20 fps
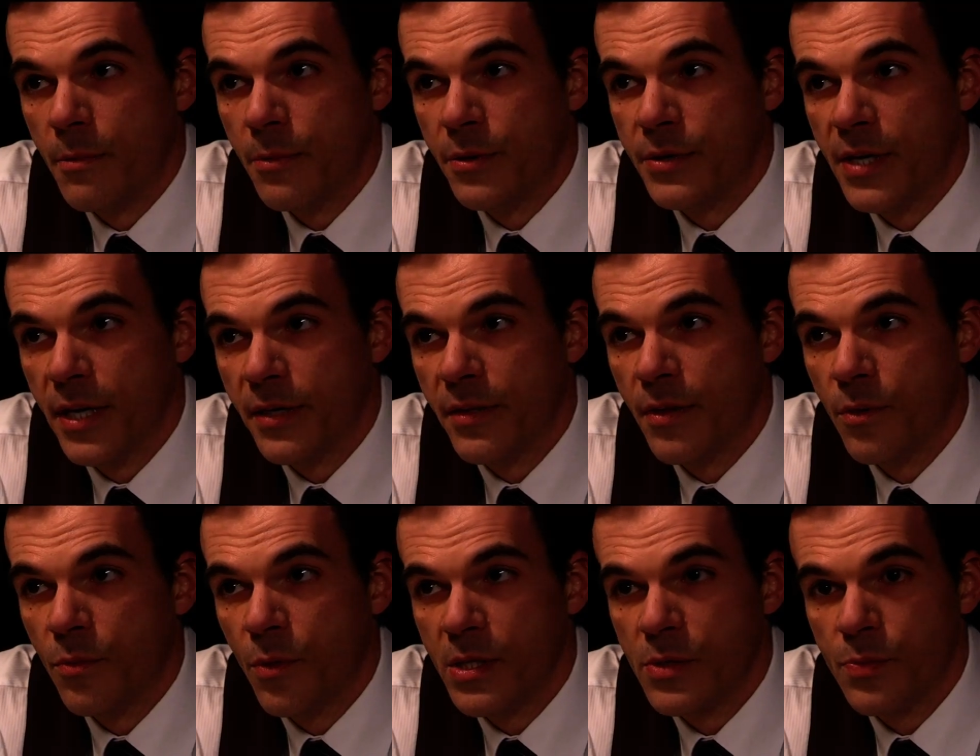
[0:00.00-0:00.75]

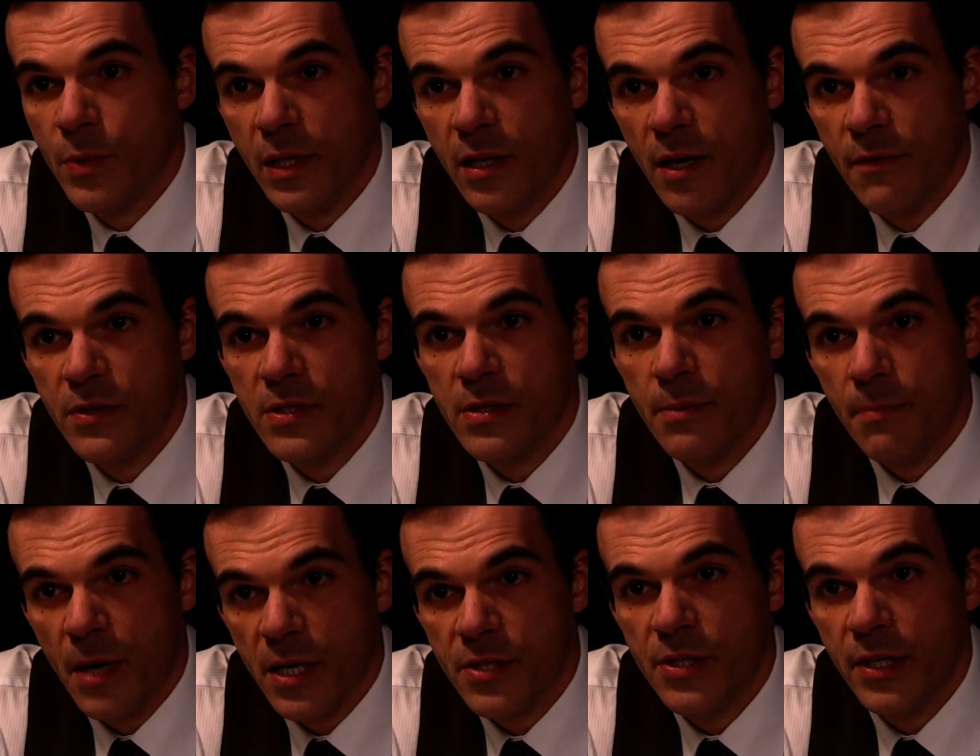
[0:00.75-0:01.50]
Protecting the ones we love is a
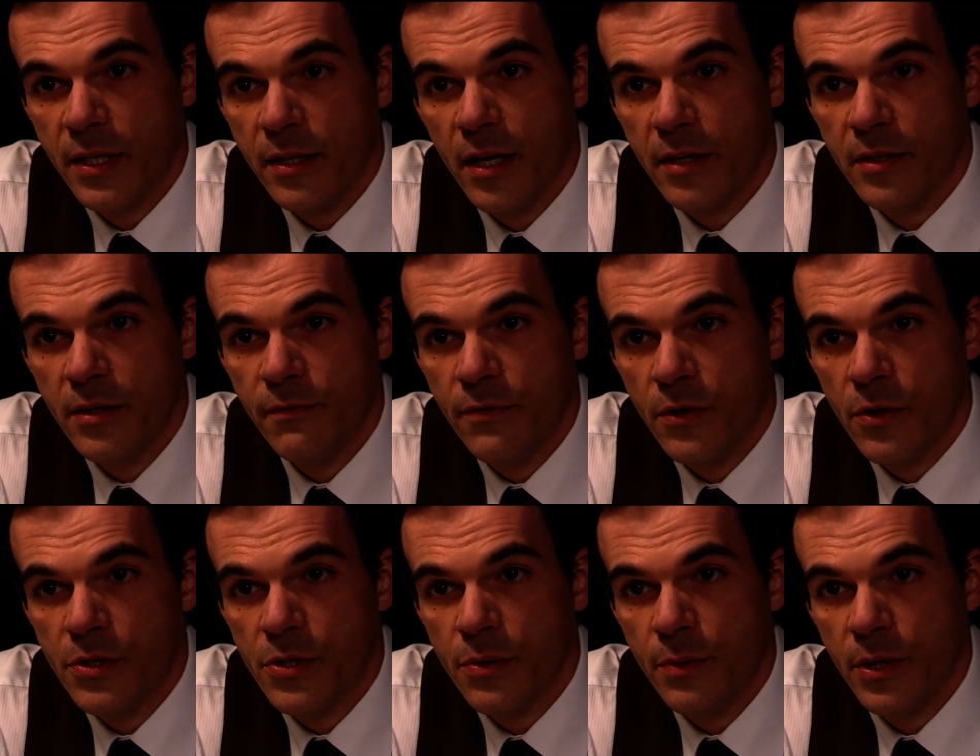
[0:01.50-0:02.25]
much neglected
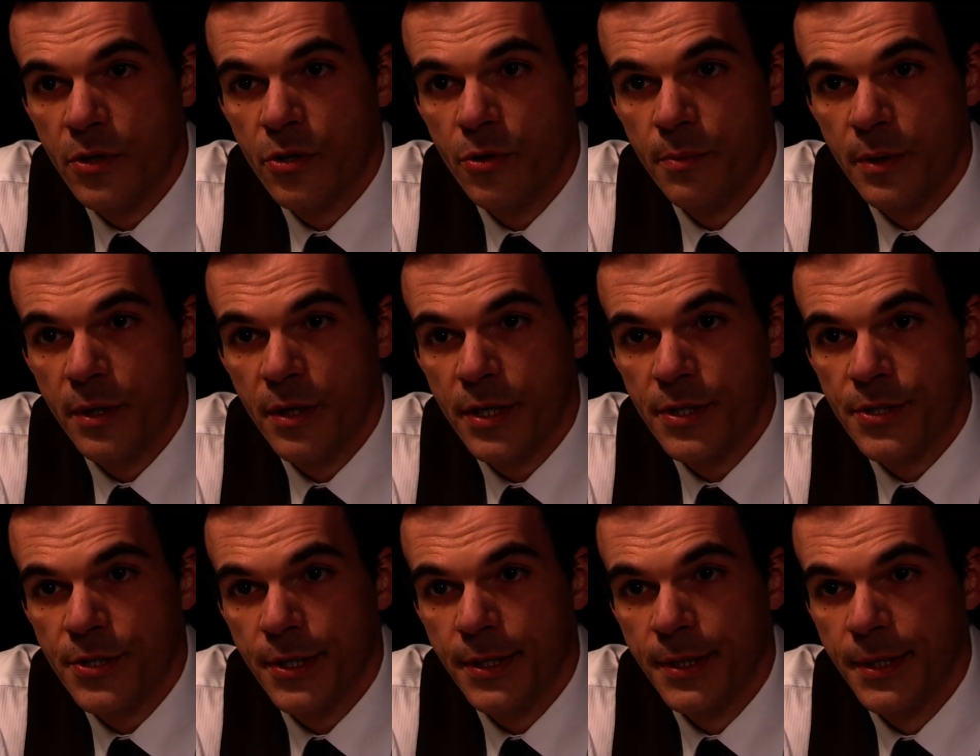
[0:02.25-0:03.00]
virtue in human
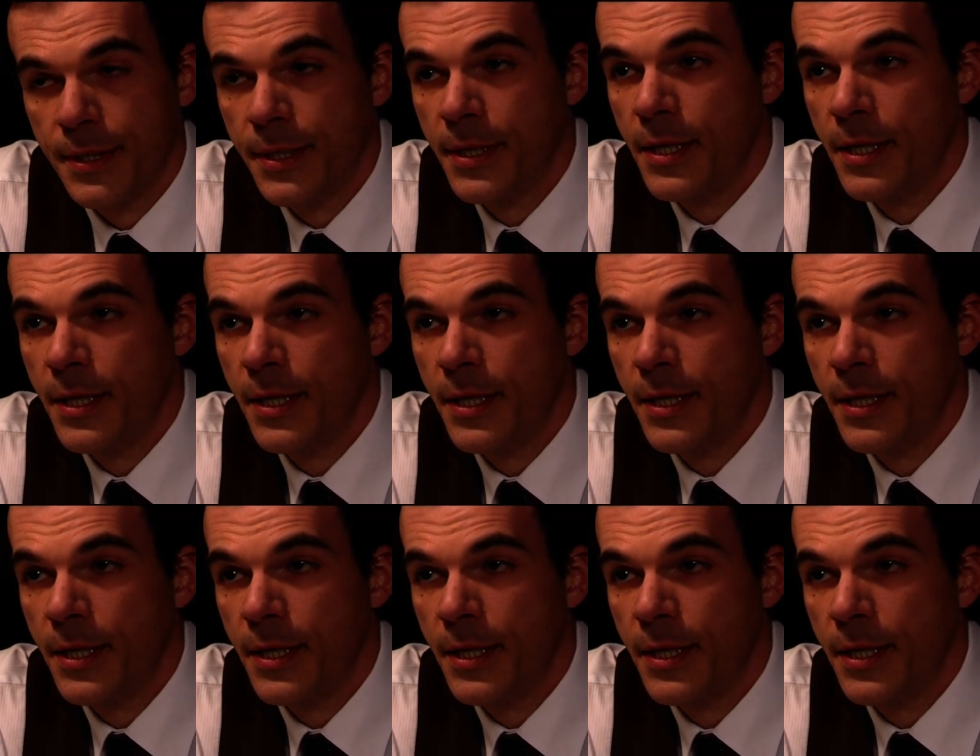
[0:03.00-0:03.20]
nature.